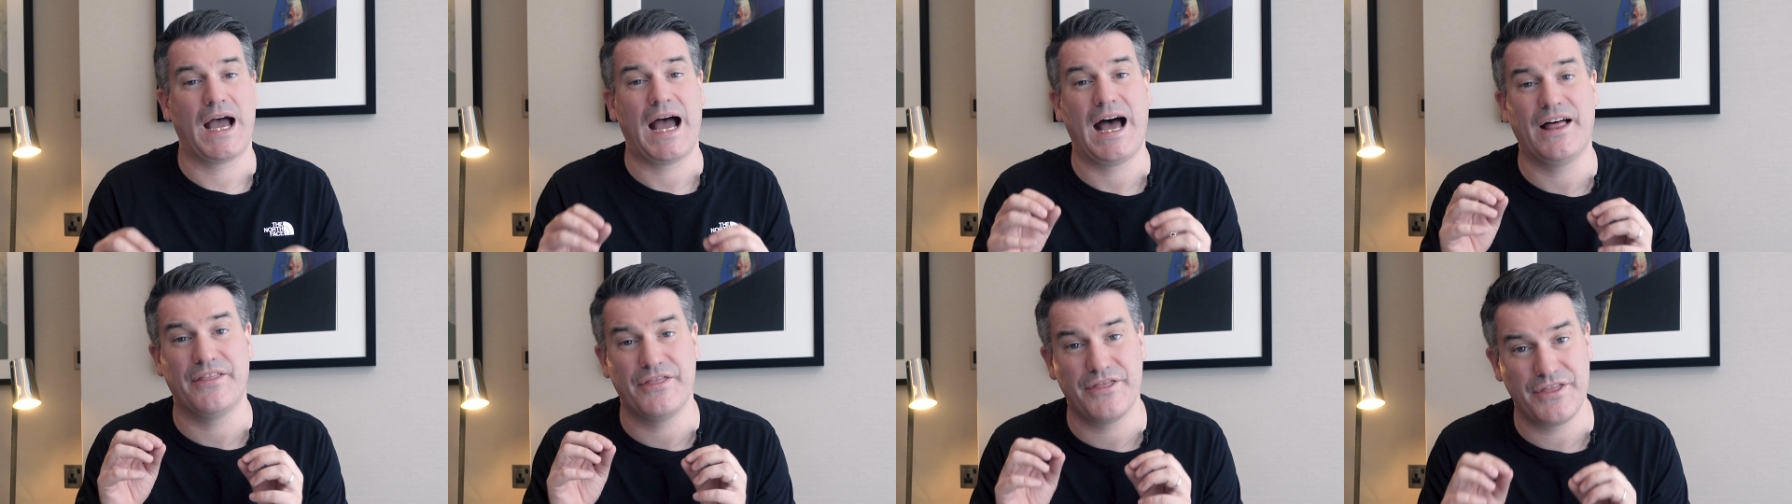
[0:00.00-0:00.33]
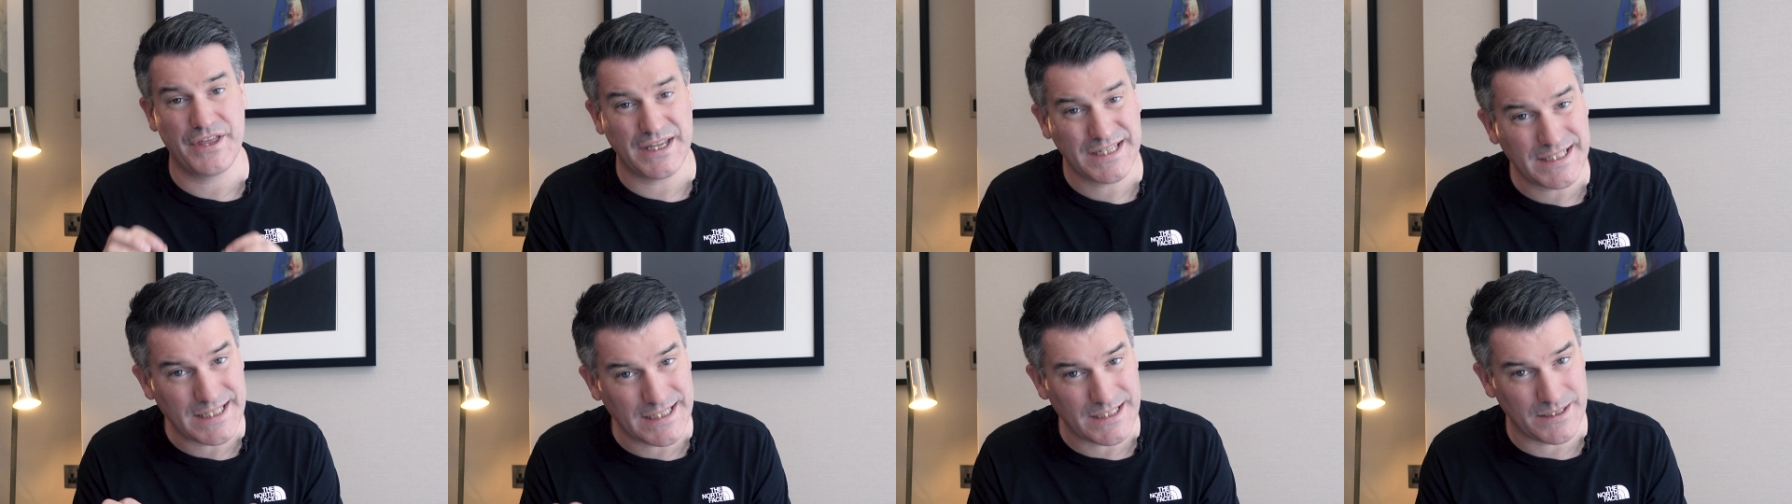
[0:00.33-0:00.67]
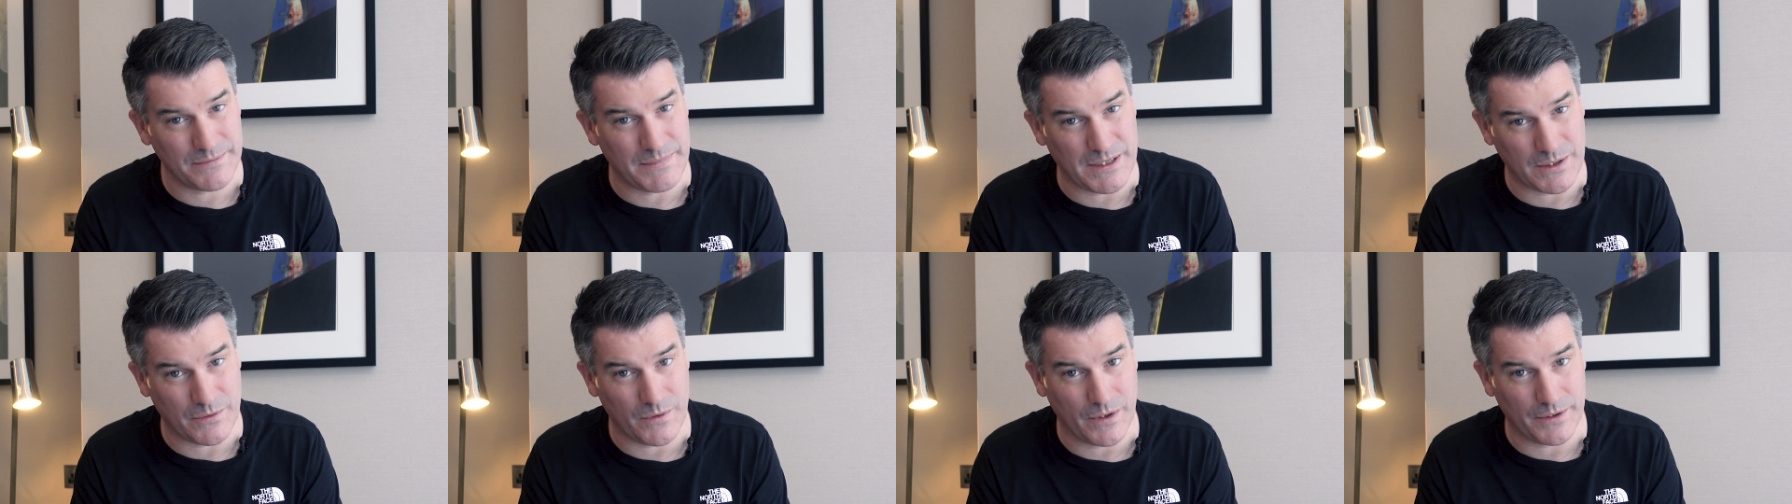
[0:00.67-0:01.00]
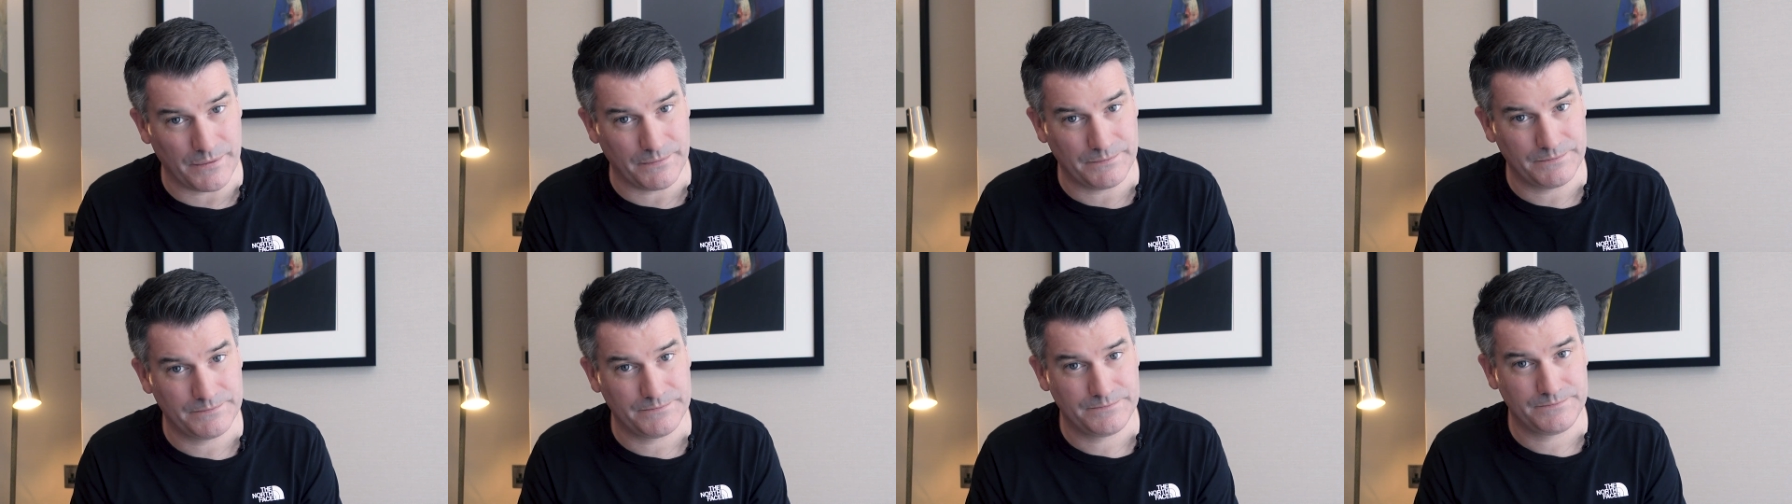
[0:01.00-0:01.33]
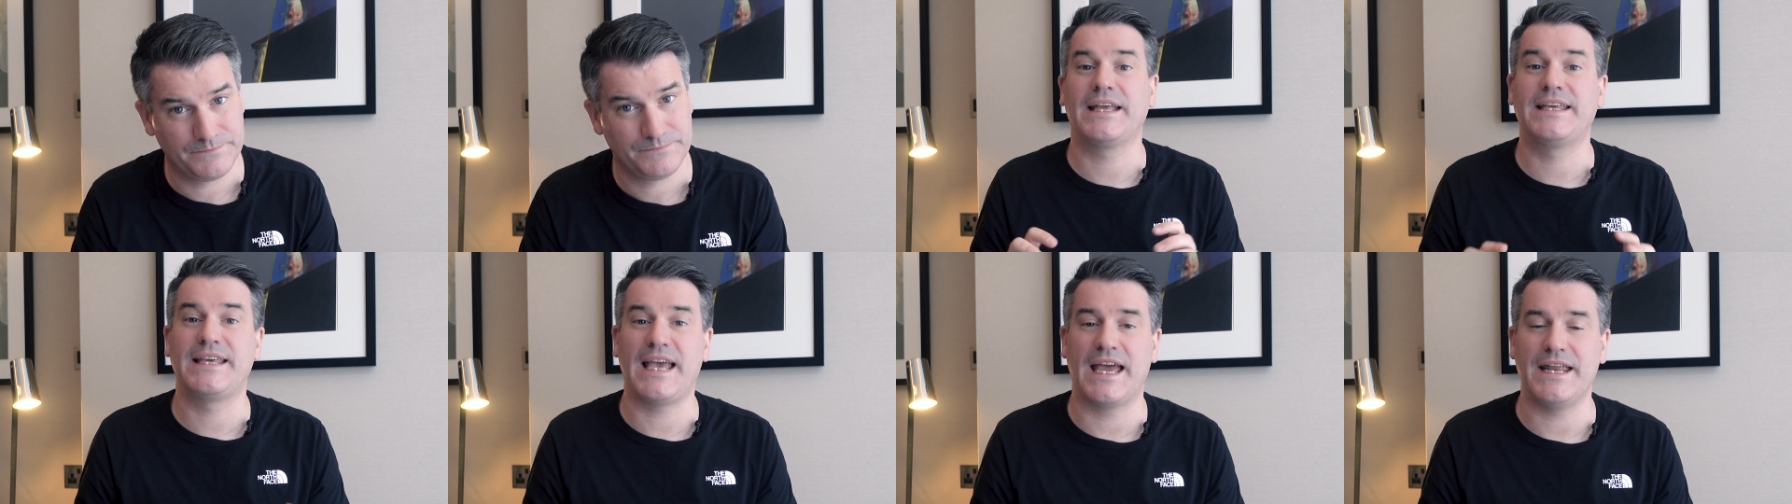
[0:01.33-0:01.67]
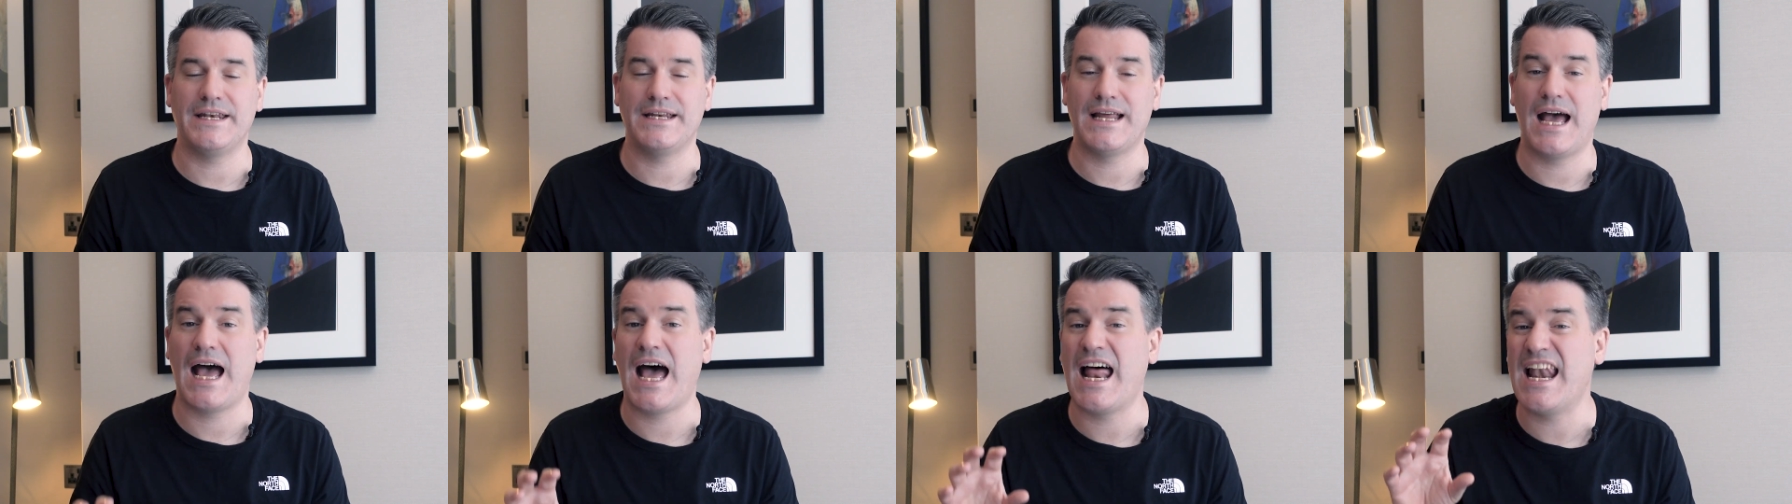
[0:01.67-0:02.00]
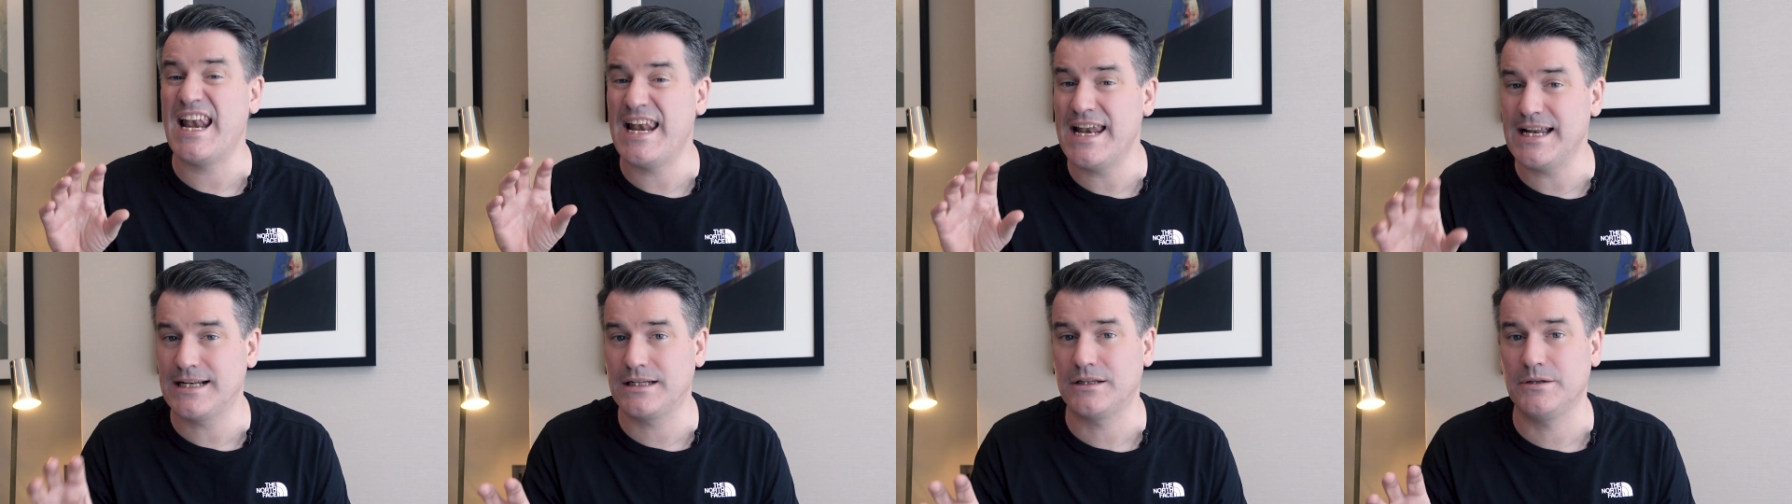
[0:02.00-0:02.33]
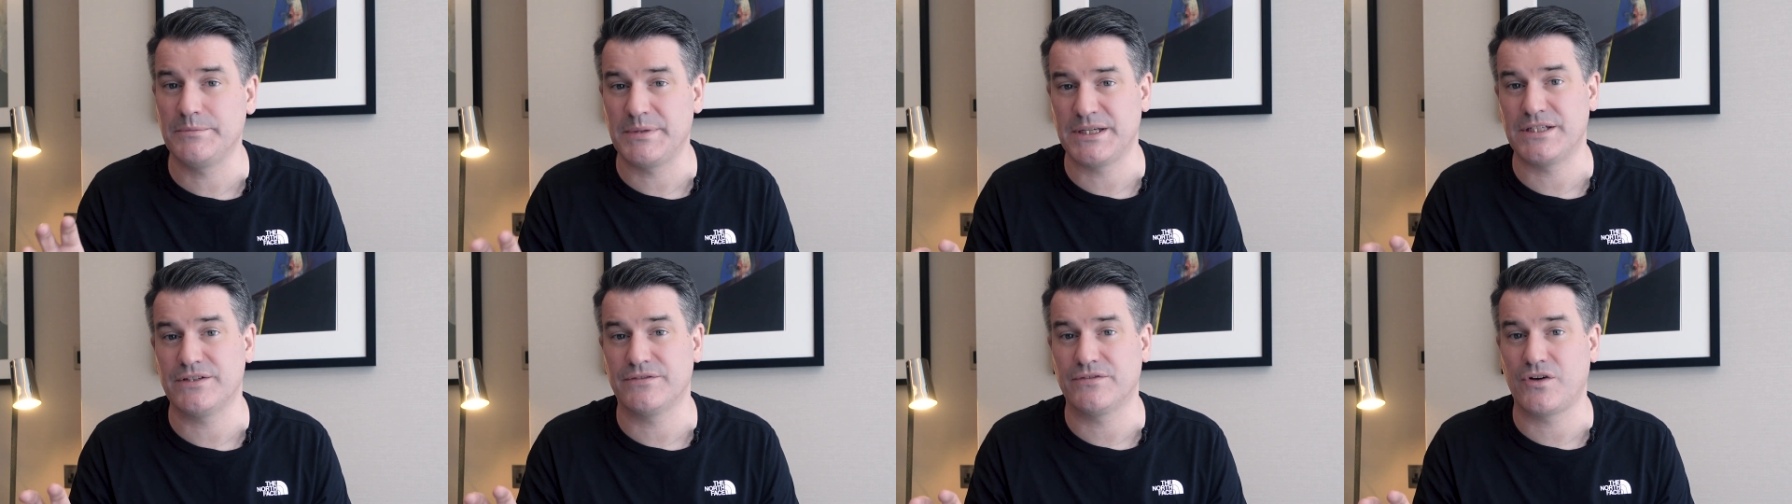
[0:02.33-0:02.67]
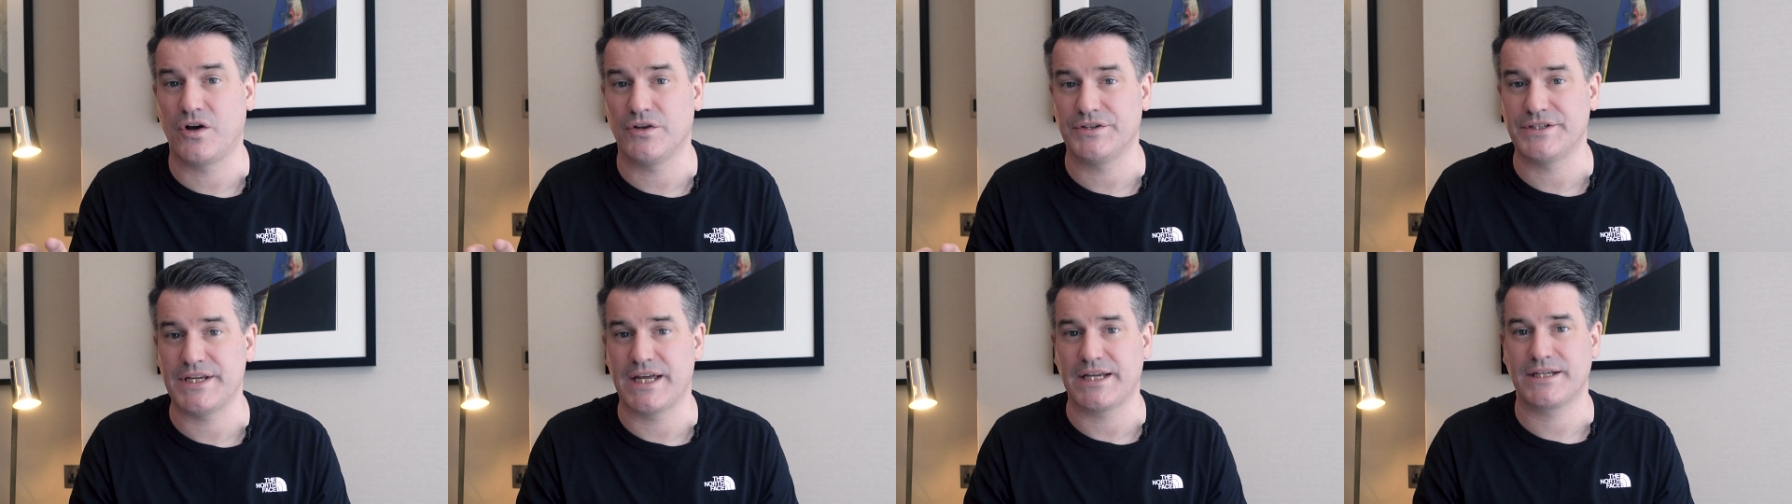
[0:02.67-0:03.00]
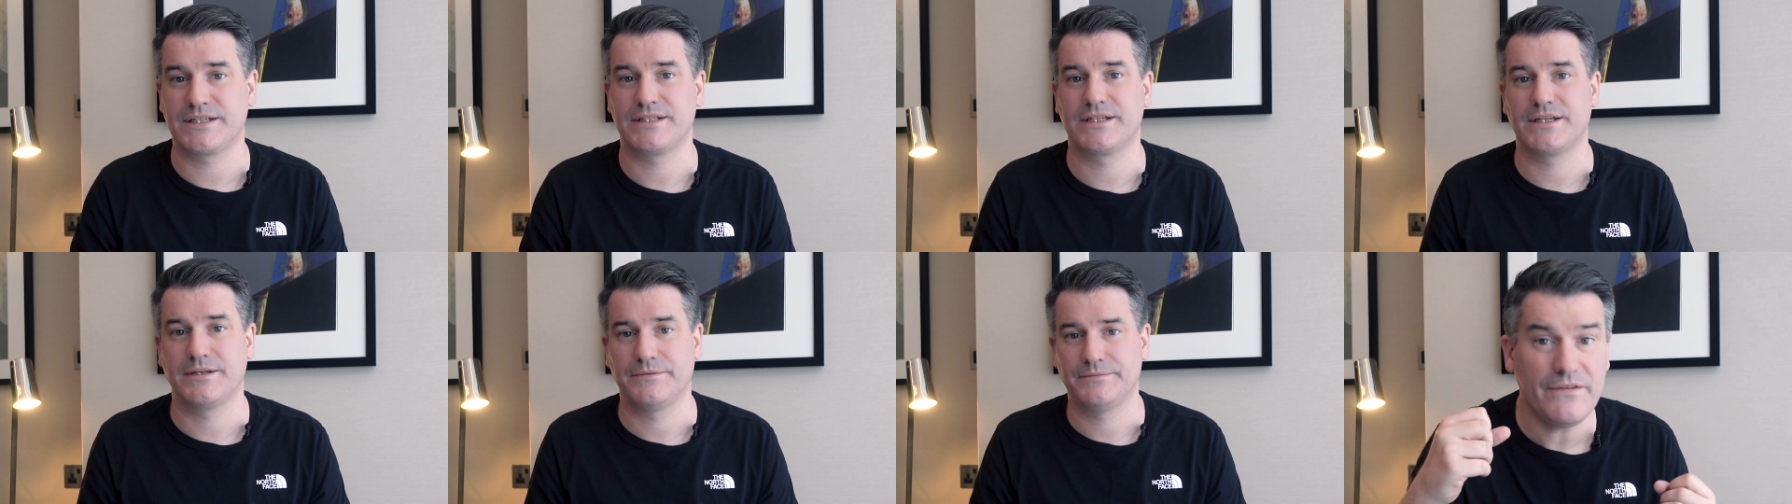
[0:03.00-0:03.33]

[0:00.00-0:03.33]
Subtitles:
And this is a big one. Again, a little bit of context.